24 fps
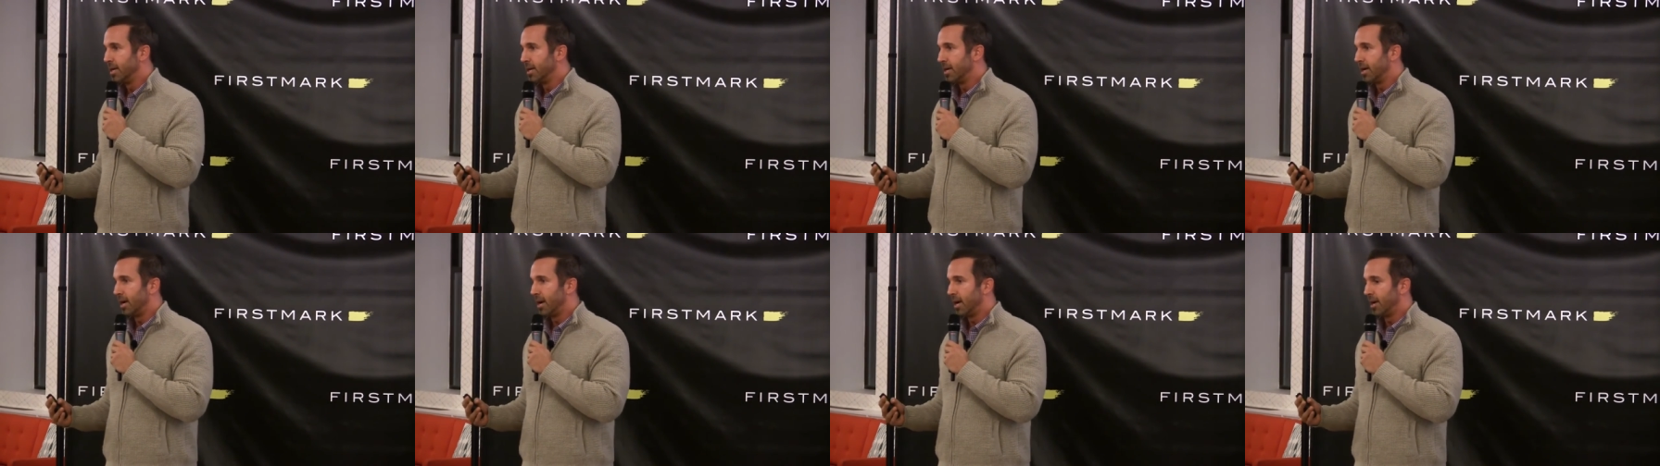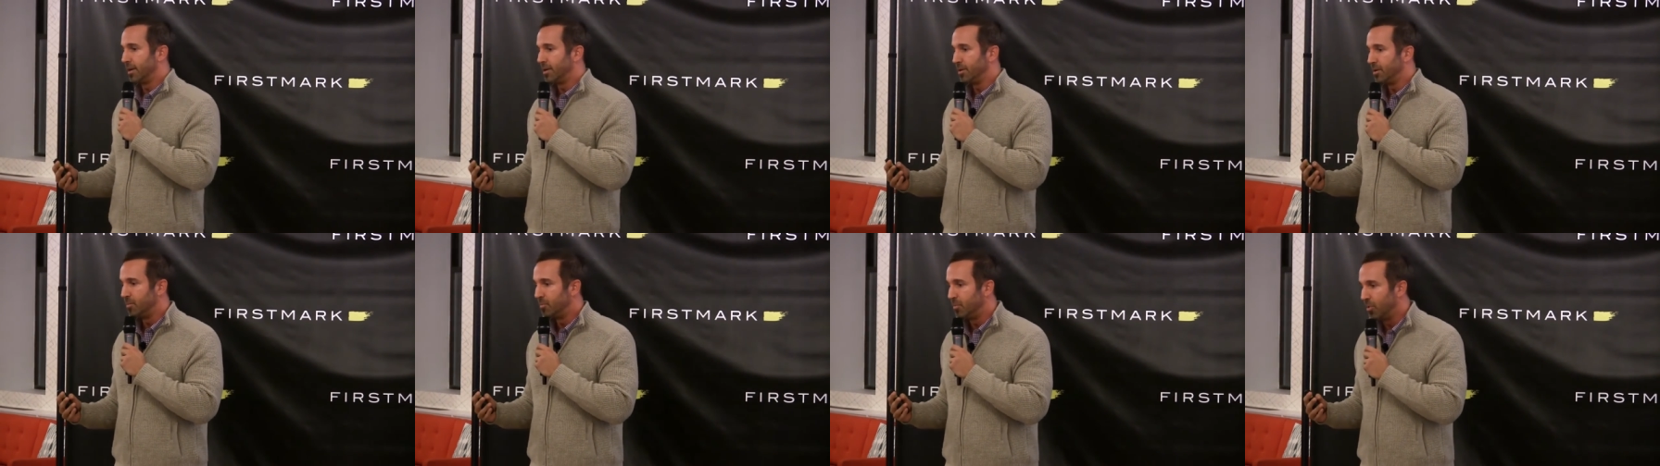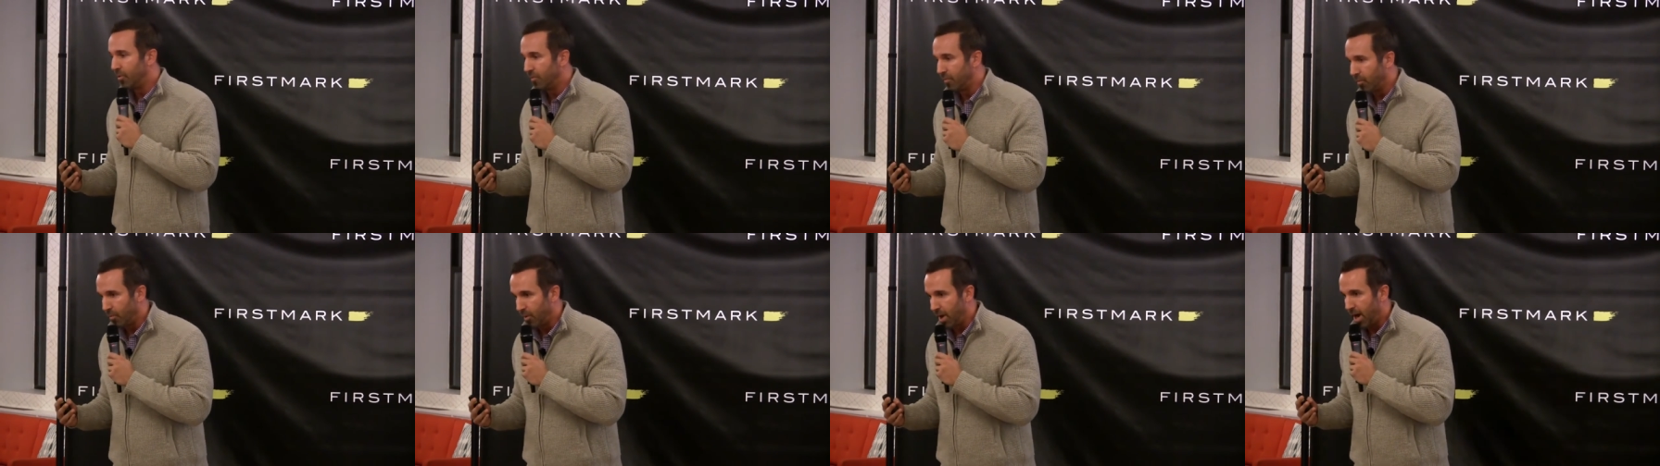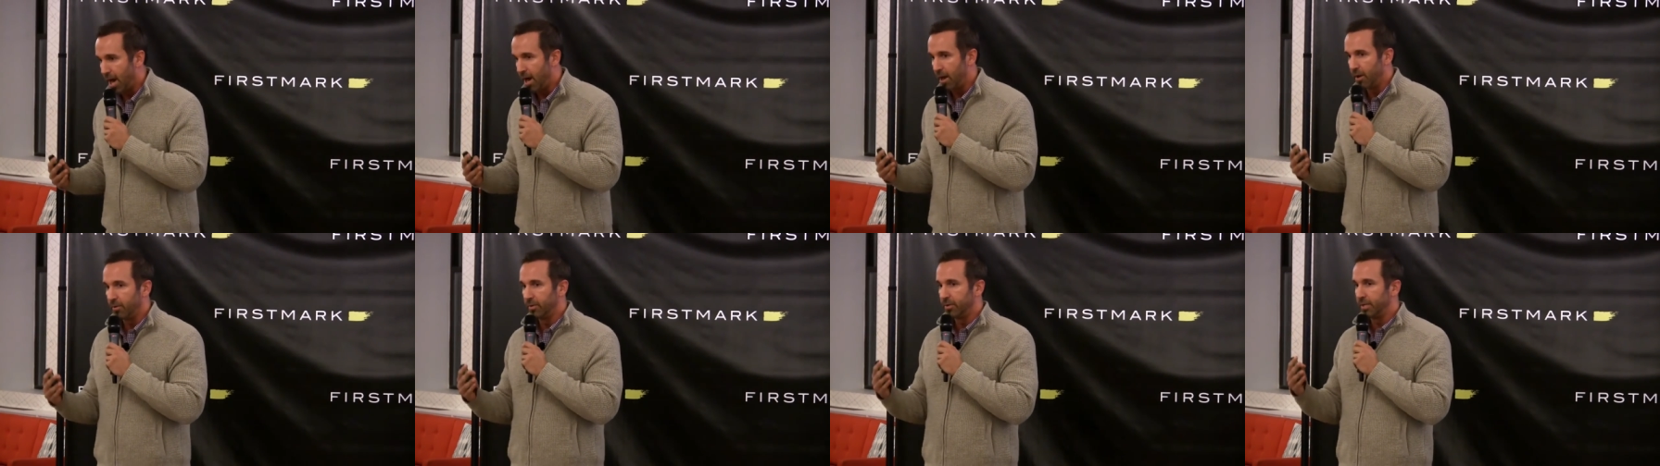uh, you move
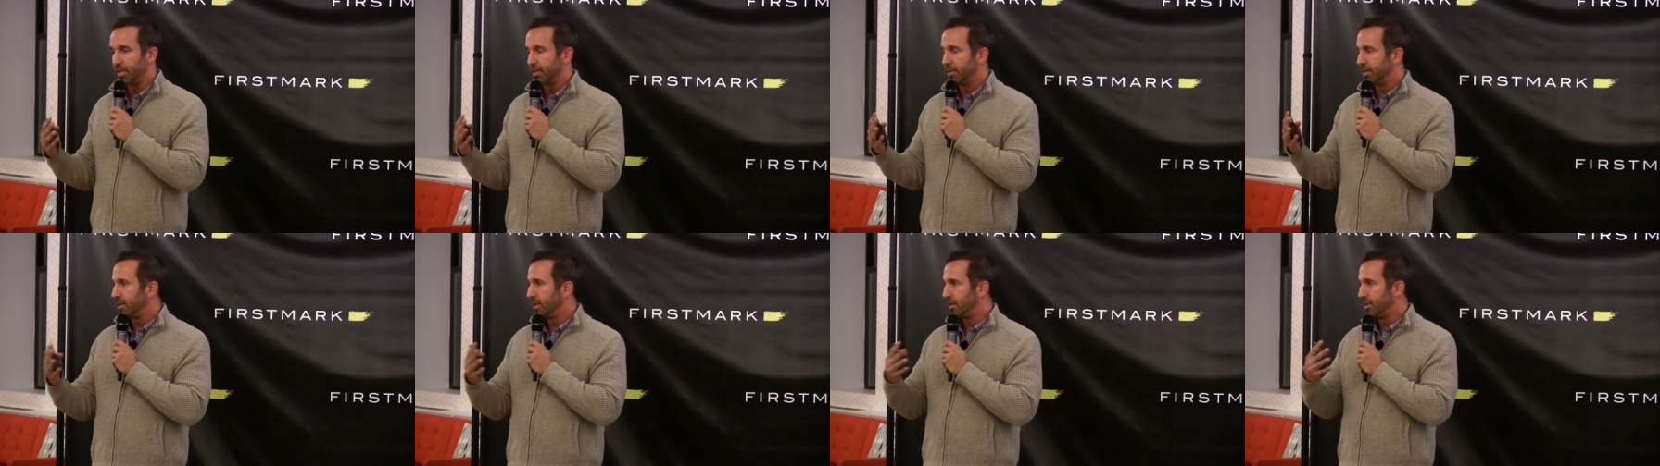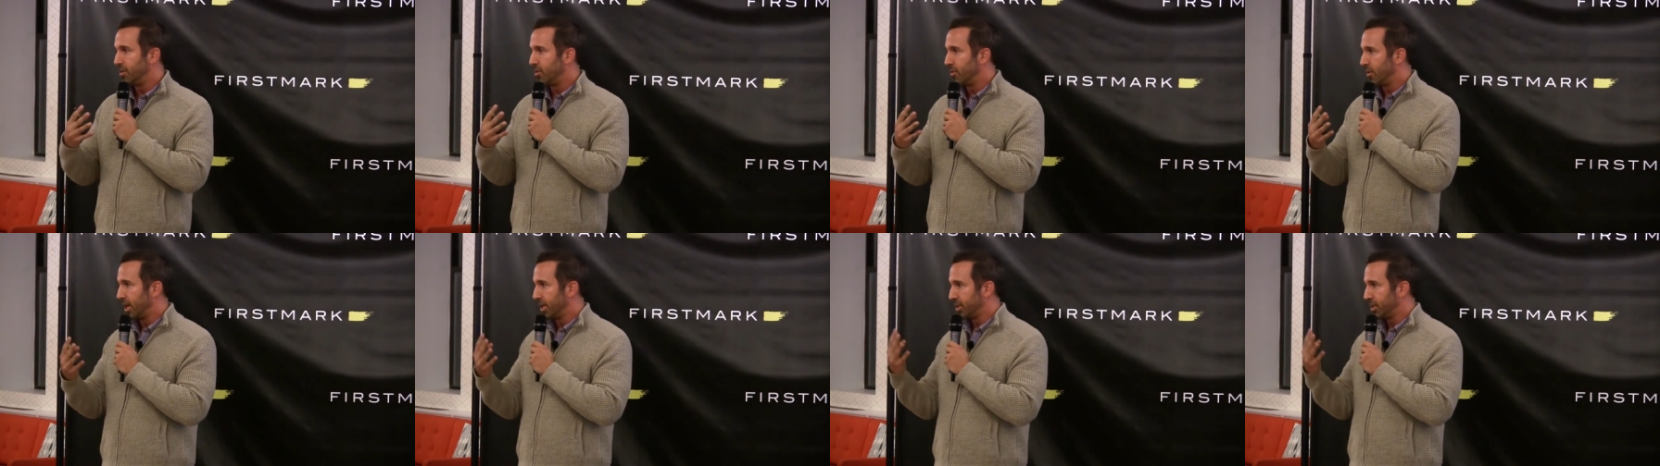around and, and, you don't